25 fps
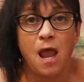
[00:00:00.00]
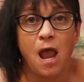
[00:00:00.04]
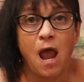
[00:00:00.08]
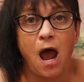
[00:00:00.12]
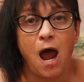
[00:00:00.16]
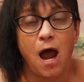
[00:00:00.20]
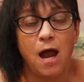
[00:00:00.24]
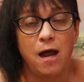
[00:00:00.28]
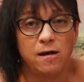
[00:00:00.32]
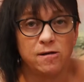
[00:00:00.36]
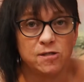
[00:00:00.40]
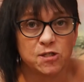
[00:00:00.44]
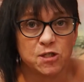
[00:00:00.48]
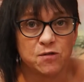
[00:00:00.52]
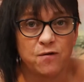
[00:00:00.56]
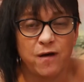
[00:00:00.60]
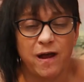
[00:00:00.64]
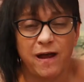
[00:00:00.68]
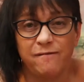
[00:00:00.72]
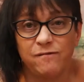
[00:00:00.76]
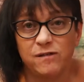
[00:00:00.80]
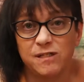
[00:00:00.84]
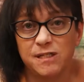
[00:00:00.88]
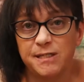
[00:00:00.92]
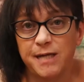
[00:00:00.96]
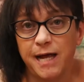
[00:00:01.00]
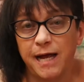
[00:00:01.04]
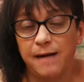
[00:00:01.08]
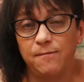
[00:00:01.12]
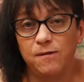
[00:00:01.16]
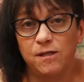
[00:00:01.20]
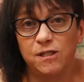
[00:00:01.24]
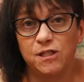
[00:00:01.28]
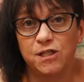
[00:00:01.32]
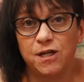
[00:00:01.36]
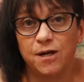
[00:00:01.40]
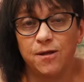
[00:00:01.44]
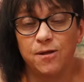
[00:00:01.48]
I also have
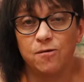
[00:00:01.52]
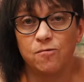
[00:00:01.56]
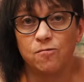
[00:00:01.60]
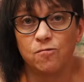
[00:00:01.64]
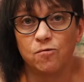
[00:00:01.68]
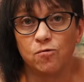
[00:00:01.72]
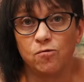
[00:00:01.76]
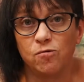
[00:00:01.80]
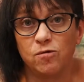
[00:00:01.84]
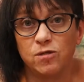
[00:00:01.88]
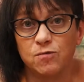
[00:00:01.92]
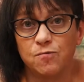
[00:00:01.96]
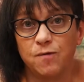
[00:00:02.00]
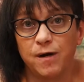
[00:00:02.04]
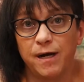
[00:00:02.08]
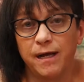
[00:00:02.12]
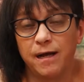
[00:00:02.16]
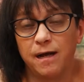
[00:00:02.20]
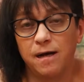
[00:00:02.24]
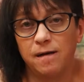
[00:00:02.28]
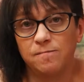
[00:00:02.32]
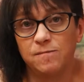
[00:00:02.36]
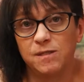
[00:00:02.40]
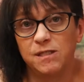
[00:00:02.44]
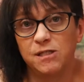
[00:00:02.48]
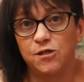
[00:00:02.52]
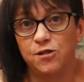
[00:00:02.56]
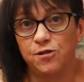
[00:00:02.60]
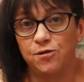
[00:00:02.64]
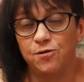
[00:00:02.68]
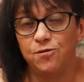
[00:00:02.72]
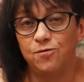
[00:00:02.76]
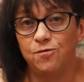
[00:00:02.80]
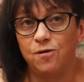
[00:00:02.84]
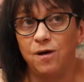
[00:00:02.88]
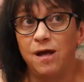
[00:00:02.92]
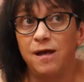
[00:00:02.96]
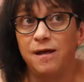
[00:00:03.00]
established other rules when it comes
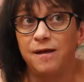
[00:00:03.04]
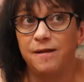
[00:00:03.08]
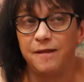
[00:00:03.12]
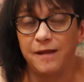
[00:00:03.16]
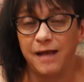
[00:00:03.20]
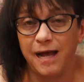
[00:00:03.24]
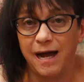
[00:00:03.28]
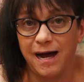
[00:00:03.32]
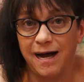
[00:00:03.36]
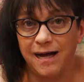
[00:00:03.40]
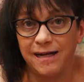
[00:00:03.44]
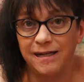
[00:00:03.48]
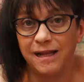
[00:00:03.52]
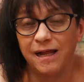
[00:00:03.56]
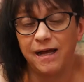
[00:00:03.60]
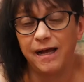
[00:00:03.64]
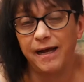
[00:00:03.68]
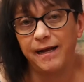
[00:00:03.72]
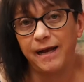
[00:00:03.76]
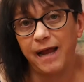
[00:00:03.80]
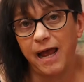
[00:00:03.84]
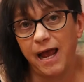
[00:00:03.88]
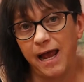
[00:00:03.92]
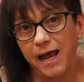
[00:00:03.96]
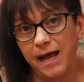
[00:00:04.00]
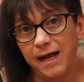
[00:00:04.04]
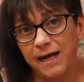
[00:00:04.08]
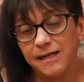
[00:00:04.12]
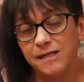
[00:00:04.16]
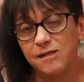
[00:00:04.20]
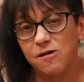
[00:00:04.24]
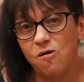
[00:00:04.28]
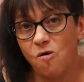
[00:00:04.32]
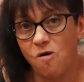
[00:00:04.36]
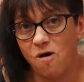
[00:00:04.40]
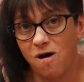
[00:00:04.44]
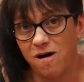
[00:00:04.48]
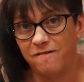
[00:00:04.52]
to the online and
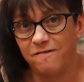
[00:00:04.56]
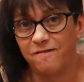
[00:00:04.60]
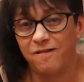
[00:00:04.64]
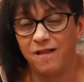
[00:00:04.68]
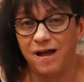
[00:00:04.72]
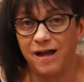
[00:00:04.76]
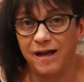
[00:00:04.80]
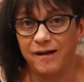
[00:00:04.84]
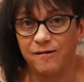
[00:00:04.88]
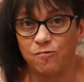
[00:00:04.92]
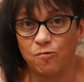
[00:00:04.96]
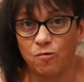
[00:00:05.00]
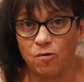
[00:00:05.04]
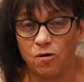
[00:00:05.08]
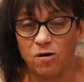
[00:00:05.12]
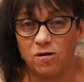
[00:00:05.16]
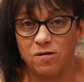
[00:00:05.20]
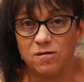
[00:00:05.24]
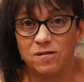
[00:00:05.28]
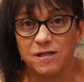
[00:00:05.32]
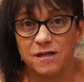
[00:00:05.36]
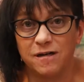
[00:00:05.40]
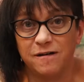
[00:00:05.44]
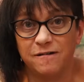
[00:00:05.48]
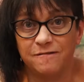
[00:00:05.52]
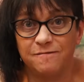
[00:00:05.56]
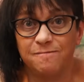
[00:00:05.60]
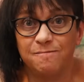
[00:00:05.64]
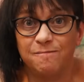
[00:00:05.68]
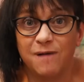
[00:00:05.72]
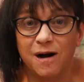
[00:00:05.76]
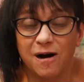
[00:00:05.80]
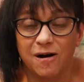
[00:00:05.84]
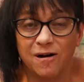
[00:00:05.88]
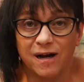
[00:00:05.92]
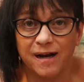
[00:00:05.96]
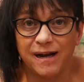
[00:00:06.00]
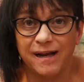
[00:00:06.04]
offline world of
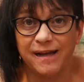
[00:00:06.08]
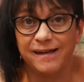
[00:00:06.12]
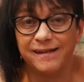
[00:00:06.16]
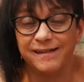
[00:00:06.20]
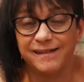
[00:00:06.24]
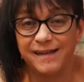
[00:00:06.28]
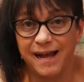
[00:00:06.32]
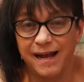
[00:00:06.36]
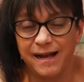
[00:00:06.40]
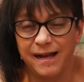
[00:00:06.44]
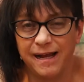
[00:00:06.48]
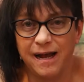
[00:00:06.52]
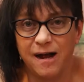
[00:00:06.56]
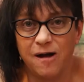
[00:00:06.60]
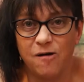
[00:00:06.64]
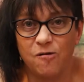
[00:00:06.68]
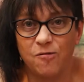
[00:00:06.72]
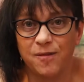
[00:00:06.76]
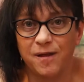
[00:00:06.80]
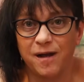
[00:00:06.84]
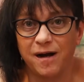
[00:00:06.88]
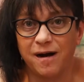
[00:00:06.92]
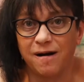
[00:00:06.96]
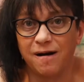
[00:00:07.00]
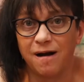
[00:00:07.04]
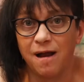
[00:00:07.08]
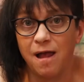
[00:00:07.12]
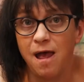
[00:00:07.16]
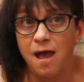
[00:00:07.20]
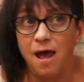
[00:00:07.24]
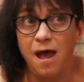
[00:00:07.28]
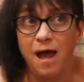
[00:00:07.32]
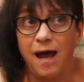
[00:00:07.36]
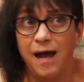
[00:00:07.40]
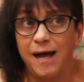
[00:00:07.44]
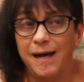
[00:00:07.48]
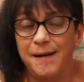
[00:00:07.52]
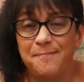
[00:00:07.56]
marketing and getting out there.
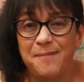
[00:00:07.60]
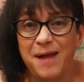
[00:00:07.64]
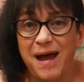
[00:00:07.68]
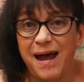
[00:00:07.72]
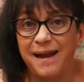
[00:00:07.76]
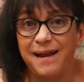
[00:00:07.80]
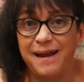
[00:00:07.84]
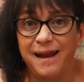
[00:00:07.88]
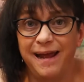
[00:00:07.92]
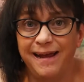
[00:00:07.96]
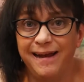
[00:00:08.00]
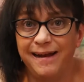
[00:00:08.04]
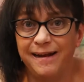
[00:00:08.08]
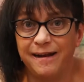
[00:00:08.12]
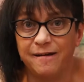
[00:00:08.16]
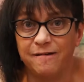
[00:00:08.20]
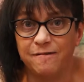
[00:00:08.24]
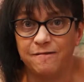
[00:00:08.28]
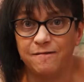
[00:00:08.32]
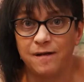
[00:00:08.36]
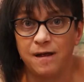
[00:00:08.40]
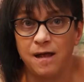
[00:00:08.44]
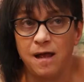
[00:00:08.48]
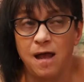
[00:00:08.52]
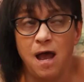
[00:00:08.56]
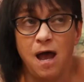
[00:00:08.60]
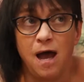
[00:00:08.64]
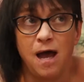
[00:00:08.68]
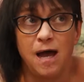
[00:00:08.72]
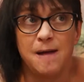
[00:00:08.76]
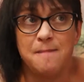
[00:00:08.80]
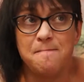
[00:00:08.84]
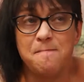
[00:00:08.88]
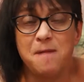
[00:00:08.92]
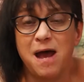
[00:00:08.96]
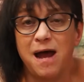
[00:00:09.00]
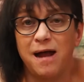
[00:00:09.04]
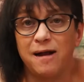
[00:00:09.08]
I'm not negative.
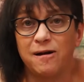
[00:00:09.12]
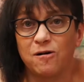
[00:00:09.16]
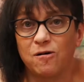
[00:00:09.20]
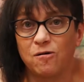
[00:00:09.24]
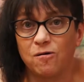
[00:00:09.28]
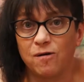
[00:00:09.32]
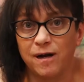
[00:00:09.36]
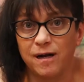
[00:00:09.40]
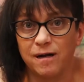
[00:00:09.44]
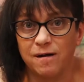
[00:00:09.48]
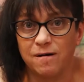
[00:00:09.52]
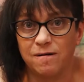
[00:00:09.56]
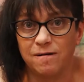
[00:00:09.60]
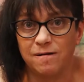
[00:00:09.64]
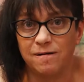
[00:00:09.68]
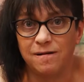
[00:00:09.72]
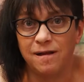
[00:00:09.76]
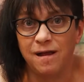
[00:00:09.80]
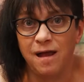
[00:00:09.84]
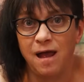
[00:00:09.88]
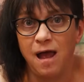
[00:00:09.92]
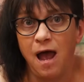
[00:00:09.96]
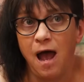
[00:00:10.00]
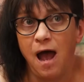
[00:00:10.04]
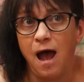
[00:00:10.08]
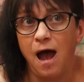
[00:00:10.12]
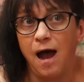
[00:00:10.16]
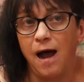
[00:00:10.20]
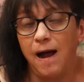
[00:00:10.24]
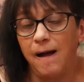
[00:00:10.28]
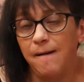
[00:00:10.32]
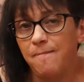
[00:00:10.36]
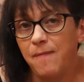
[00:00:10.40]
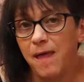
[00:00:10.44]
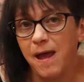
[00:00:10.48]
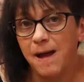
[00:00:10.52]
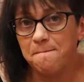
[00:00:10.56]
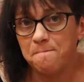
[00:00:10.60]
I'm not critical.
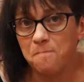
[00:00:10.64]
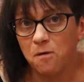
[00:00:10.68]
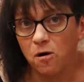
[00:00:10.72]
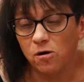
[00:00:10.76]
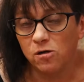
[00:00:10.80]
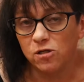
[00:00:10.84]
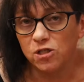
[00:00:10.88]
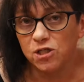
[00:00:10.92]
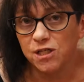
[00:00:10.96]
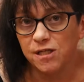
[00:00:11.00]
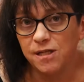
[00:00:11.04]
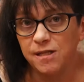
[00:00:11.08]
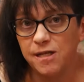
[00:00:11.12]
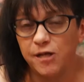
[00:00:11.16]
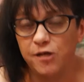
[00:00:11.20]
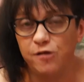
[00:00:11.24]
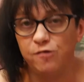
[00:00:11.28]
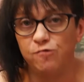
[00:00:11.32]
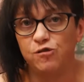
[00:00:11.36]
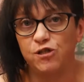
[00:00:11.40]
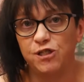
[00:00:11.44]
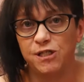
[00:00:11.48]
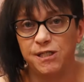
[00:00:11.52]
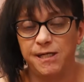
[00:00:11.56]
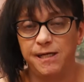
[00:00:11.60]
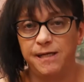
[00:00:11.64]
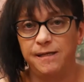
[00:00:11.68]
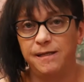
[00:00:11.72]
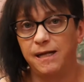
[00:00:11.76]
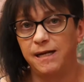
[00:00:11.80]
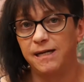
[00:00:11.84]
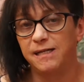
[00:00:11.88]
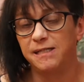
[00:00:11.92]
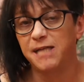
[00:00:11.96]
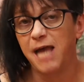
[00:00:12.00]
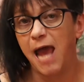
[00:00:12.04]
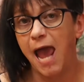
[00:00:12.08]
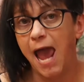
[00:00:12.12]
I'm that person that you see that
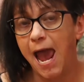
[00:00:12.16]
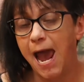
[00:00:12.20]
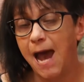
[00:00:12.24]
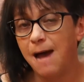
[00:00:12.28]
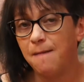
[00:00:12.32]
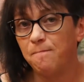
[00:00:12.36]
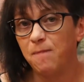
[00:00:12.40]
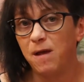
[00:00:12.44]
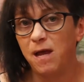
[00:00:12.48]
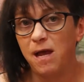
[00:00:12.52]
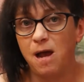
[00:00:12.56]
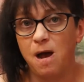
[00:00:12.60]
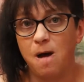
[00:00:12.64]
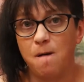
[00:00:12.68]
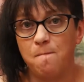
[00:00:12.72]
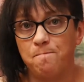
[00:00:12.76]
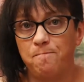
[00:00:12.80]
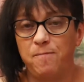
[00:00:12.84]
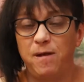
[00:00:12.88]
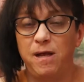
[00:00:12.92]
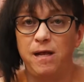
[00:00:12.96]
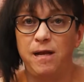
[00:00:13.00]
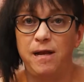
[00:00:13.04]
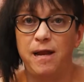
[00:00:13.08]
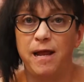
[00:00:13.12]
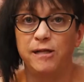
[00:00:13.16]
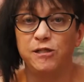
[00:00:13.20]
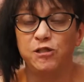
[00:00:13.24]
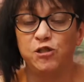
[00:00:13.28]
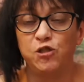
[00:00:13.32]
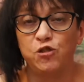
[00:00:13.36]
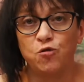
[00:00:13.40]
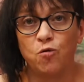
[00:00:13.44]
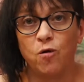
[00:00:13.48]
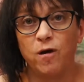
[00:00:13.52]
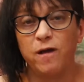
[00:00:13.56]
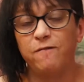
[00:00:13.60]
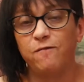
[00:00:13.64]
is happy, upbeat, and
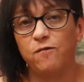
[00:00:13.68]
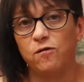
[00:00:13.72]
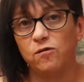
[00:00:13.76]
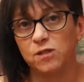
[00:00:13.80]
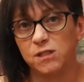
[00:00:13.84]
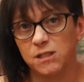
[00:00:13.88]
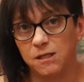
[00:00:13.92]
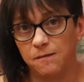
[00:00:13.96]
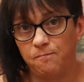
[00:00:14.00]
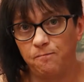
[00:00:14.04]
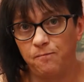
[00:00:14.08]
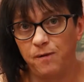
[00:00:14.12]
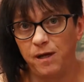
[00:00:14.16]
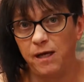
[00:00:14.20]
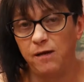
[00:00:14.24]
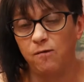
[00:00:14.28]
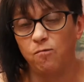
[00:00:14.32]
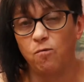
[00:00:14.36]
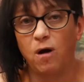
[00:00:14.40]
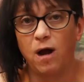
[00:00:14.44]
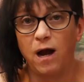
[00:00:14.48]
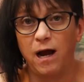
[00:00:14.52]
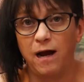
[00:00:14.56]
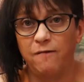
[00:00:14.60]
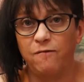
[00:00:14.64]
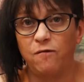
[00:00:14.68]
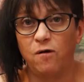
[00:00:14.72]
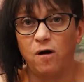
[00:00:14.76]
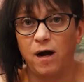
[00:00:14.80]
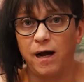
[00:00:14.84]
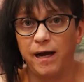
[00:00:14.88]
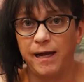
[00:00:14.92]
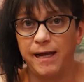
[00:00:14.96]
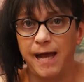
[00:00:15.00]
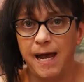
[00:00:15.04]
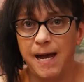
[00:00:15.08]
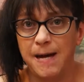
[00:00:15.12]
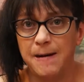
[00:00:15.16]
joyful to be wherever I
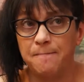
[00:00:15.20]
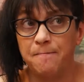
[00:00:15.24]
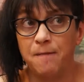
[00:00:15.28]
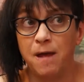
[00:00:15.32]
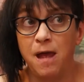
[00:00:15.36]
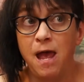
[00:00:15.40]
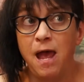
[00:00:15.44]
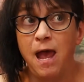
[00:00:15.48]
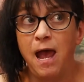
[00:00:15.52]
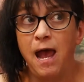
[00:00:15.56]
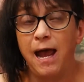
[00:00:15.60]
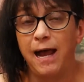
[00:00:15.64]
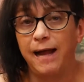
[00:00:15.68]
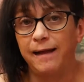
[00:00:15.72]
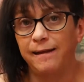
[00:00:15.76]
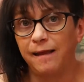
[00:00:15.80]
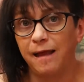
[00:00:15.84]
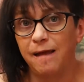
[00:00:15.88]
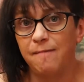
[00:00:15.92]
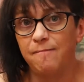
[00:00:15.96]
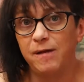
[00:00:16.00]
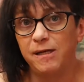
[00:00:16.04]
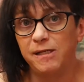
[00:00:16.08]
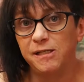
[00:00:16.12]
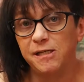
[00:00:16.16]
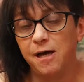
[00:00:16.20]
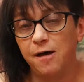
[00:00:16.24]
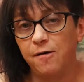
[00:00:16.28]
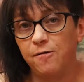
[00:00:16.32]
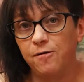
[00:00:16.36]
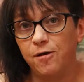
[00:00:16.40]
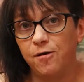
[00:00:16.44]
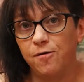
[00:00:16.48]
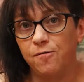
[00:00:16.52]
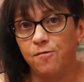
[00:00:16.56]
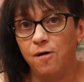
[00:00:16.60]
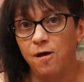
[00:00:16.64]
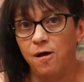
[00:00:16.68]
am. And let me tell
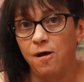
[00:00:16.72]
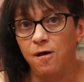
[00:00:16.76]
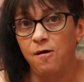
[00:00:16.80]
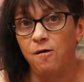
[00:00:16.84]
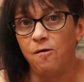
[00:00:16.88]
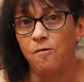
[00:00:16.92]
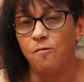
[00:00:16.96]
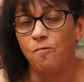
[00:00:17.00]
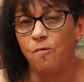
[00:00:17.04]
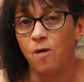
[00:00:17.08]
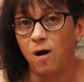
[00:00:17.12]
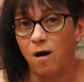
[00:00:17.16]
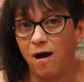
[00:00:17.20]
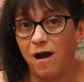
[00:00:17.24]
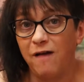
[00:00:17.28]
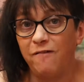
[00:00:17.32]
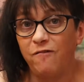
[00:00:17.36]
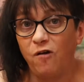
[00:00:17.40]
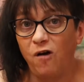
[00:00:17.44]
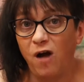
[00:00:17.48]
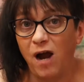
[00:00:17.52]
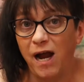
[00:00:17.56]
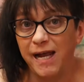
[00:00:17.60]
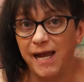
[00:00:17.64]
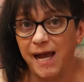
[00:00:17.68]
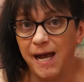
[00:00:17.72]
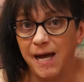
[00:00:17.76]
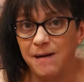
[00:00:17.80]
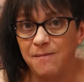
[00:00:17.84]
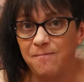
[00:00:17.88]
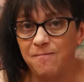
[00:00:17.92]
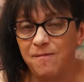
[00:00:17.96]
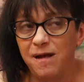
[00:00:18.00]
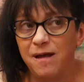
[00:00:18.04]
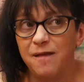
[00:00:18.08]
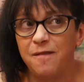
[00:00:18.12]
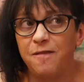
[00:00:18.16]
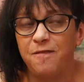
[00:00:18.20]
you, wherever I
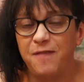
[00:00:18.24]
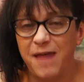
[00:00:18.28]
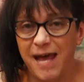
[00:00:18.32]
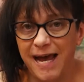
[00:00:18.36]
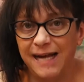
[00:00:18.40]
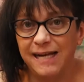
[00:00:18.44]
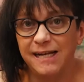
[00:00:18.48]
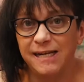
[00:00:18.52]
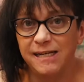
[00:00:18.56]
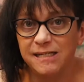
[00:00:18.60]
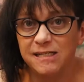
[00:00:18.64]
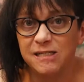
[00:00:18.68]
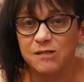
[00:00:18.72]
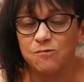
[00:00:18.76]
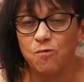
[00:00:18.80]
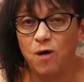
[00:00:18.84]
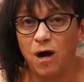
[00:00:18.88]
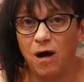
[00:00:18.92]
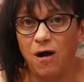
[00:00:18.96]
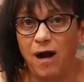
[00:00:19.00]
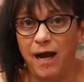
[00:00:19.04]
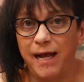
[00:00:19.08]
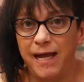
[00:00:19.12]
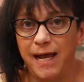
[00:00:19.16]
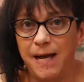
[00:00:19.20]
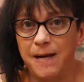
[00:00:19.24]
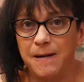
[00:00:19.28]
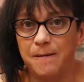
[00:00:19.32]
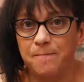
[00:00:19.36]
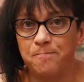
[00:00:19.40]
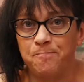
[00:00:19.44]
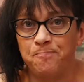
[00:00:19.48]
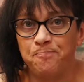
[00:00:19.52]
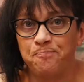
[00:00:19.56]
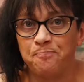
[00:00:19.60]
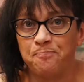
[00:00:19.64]
am, that is where I am.